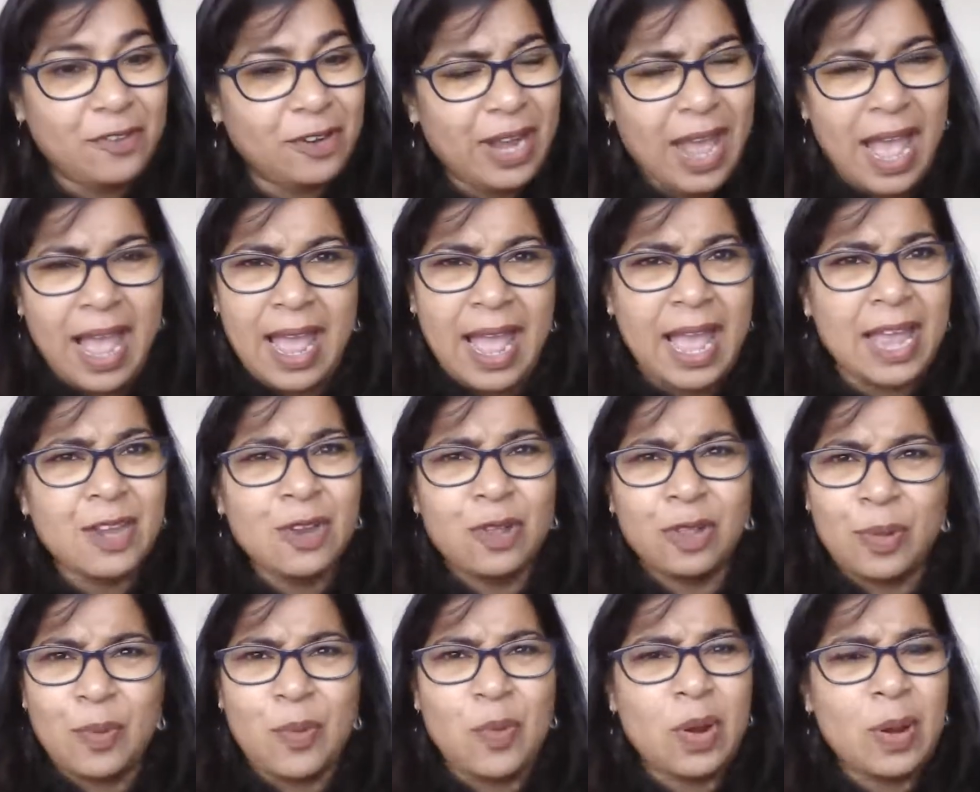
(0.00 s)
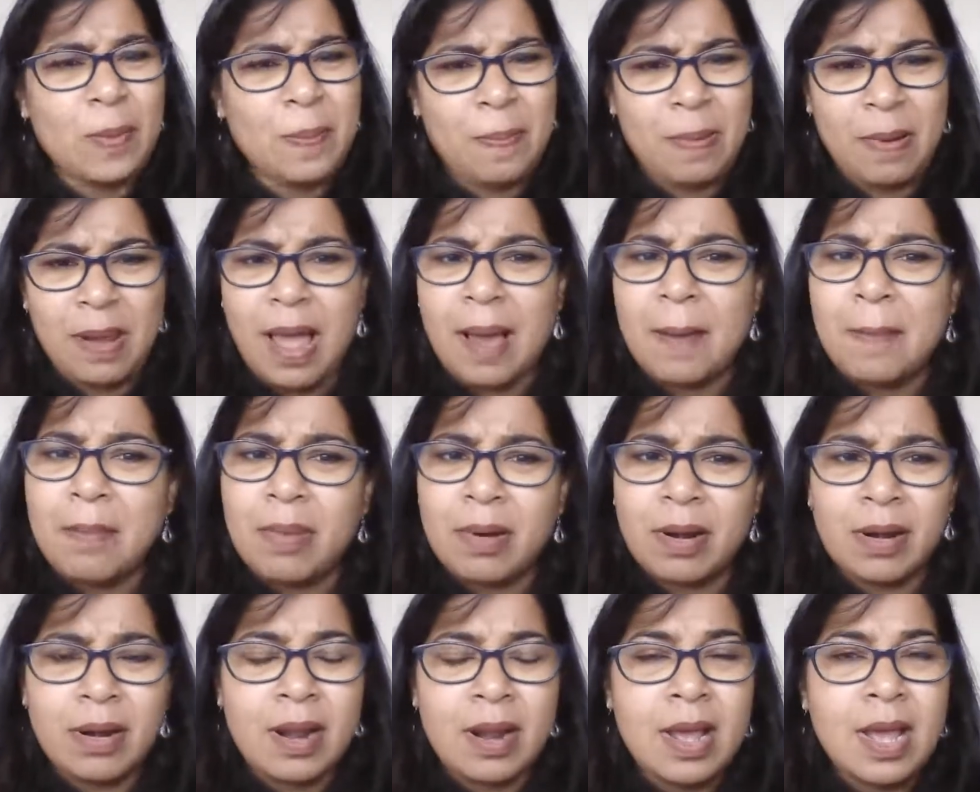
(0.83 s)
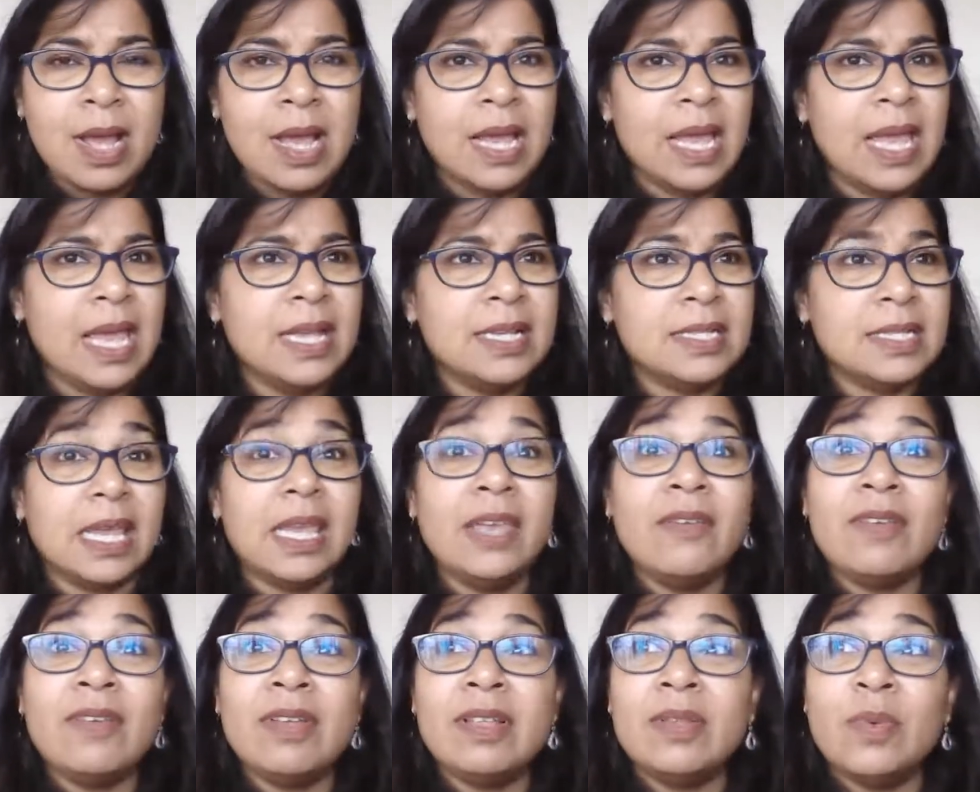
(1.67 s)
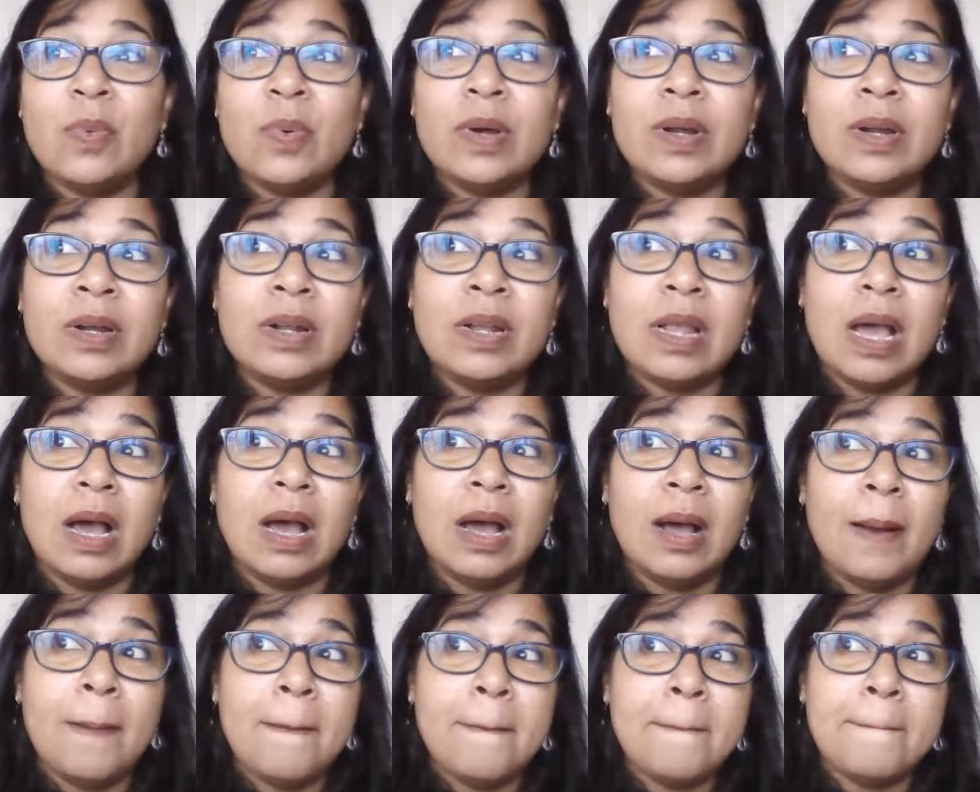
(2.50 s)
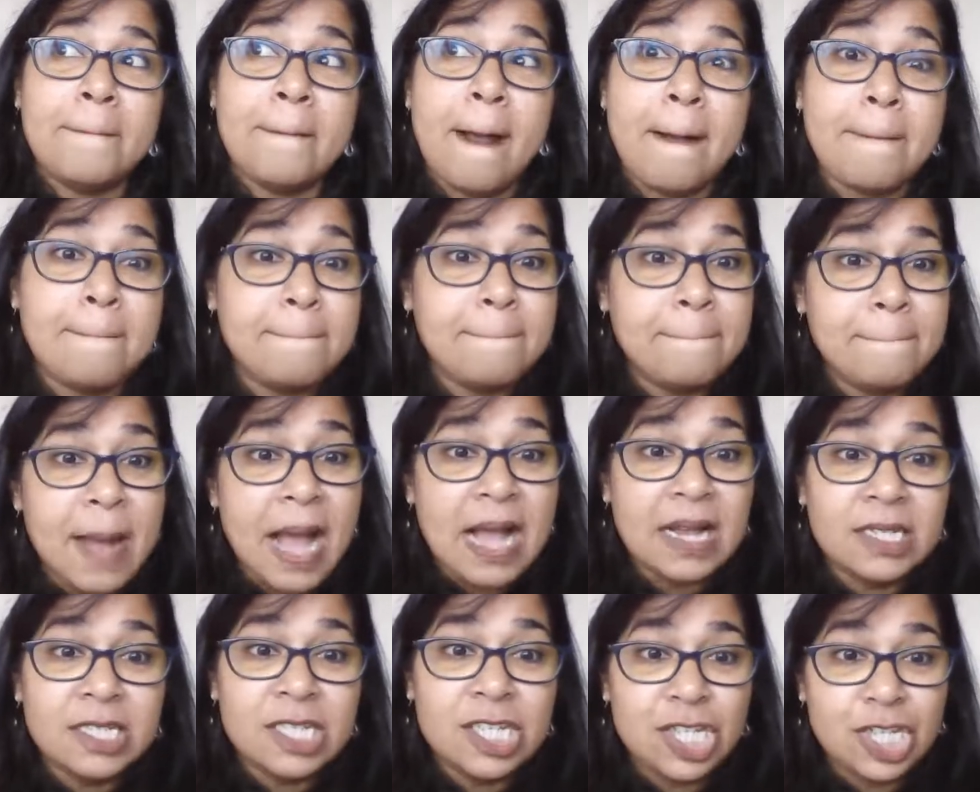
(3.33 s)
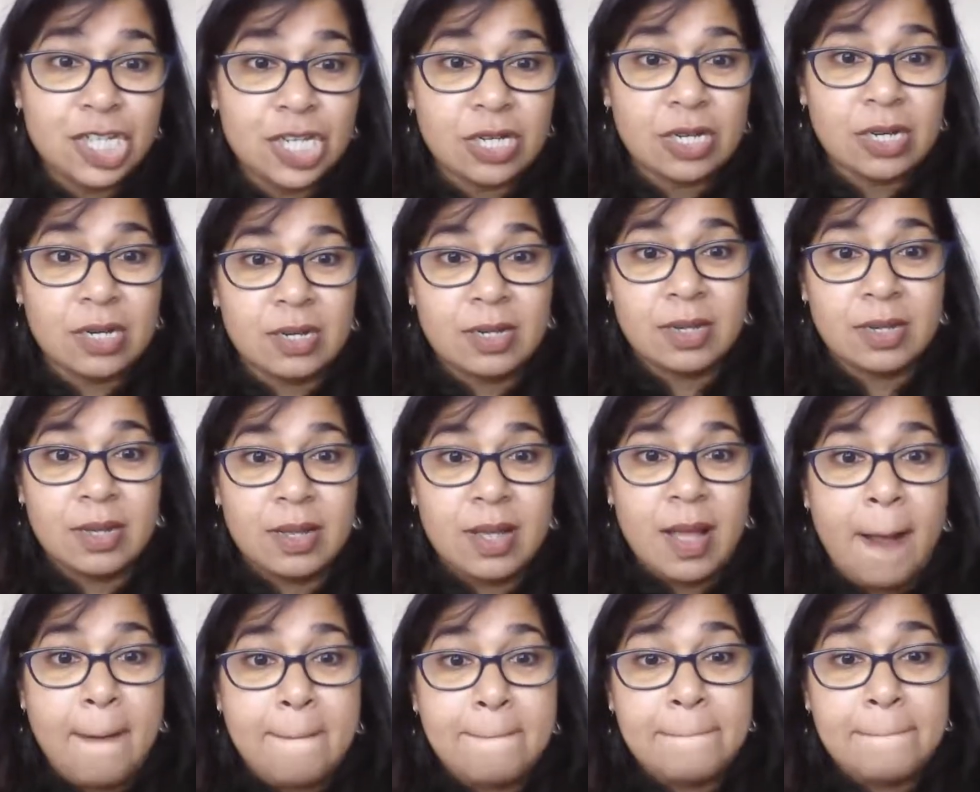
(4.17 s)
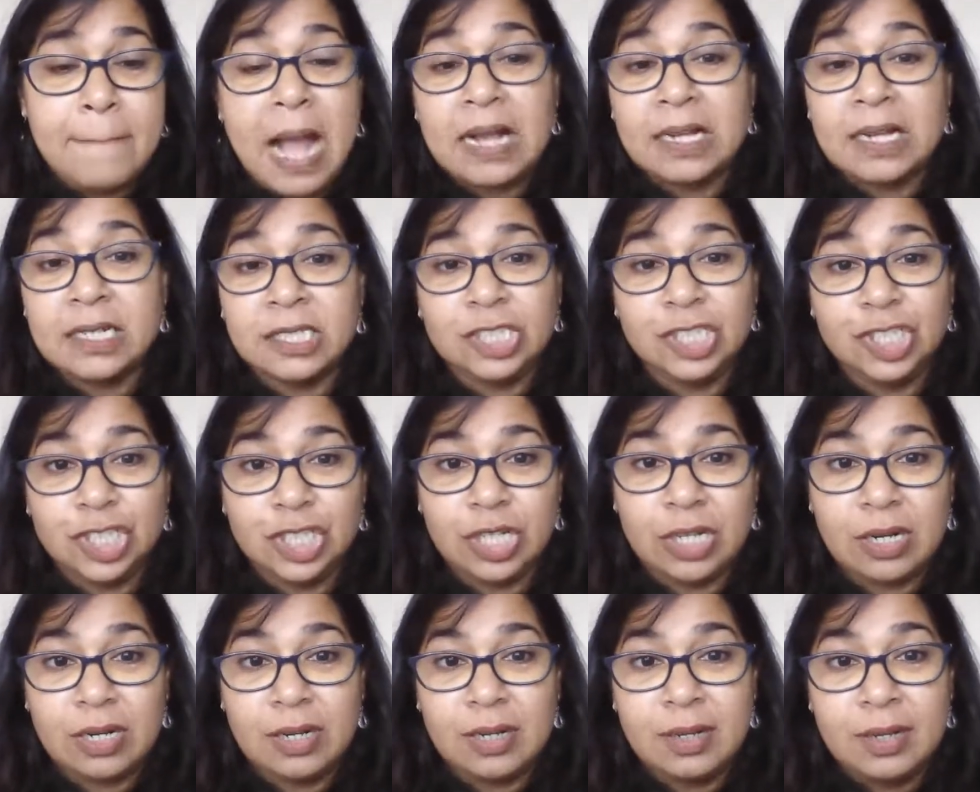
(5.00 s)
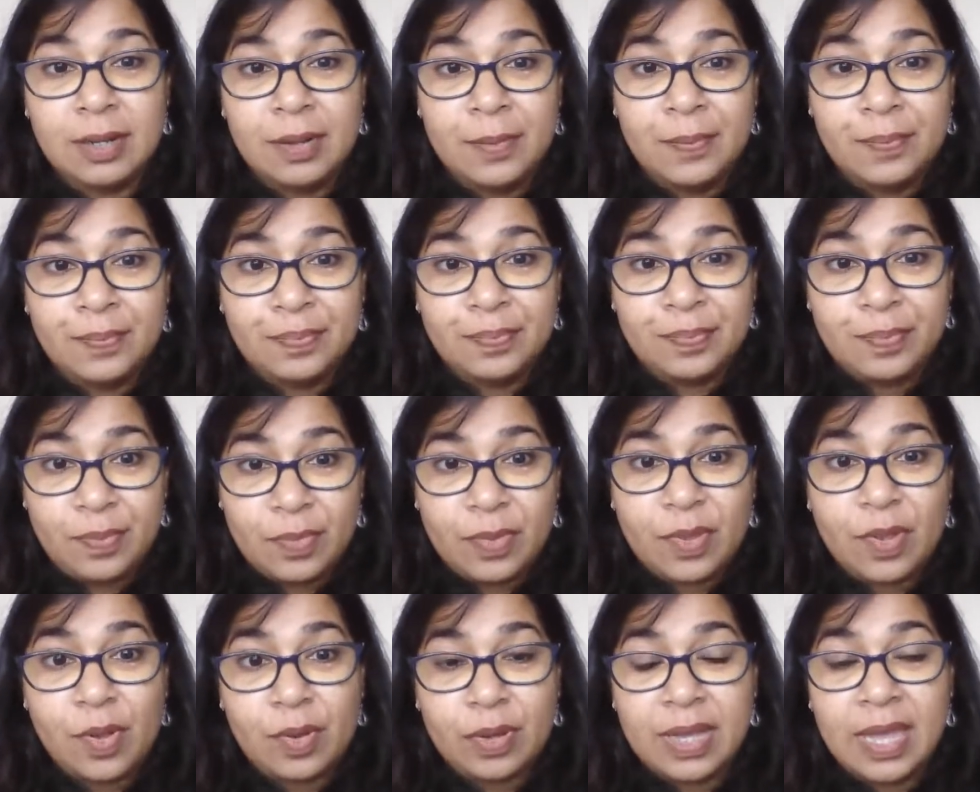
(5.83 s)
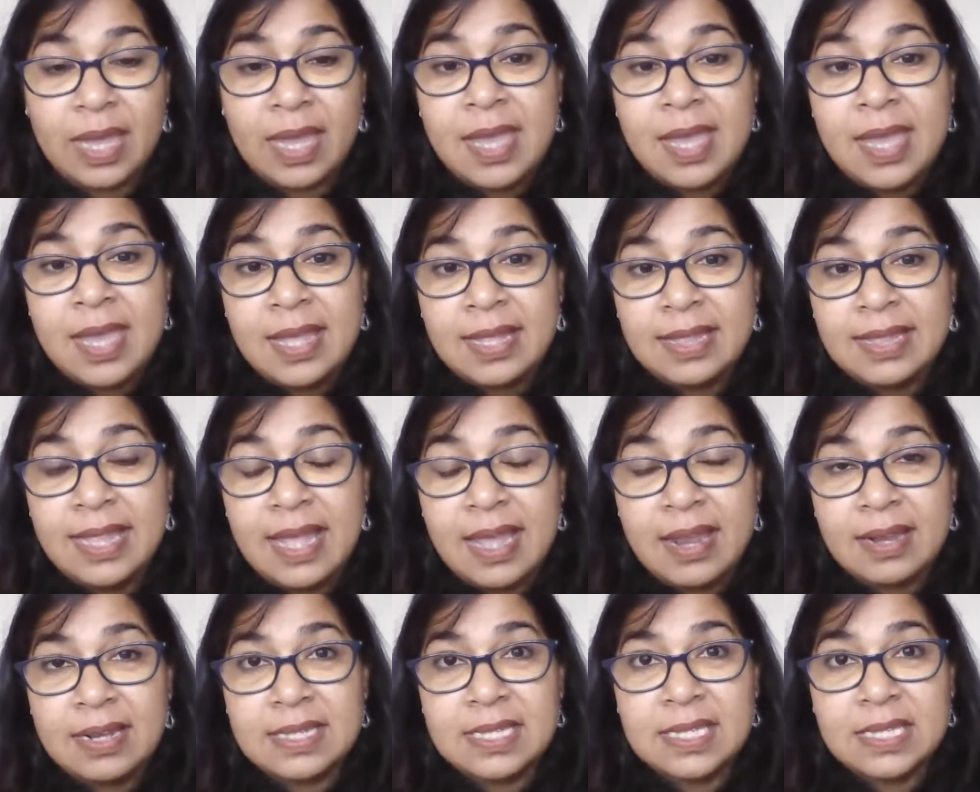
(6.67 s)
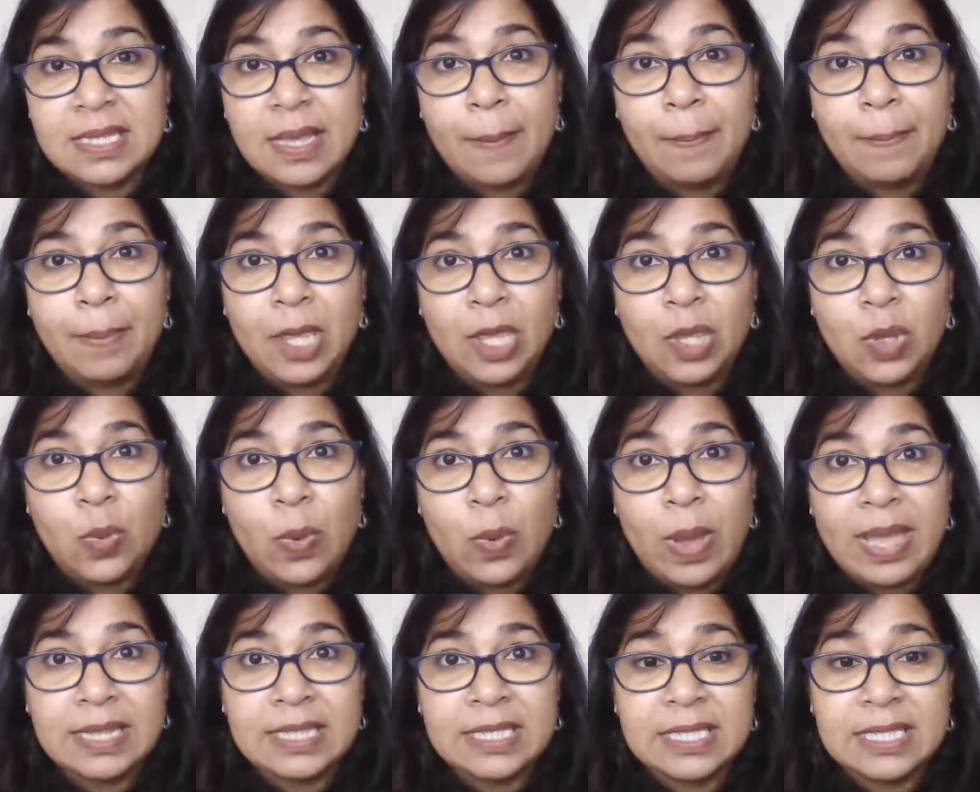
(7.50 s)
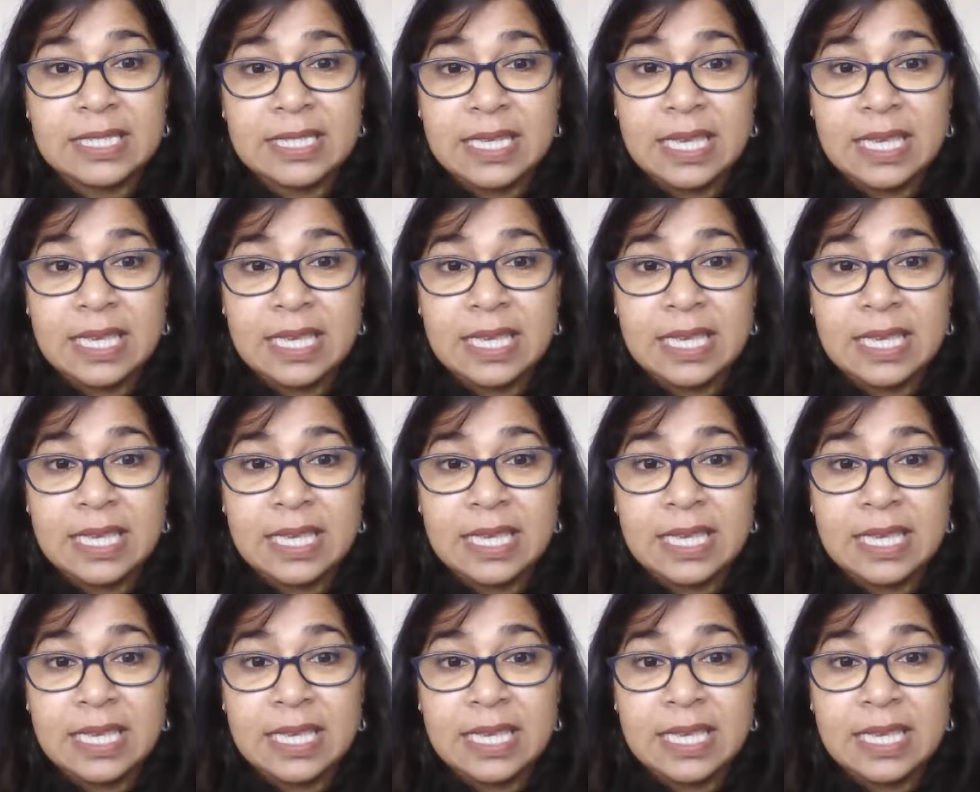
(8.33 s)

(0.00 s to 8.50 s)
I know the word plumber is even the word puncture. Puncture. Okay, there is Punc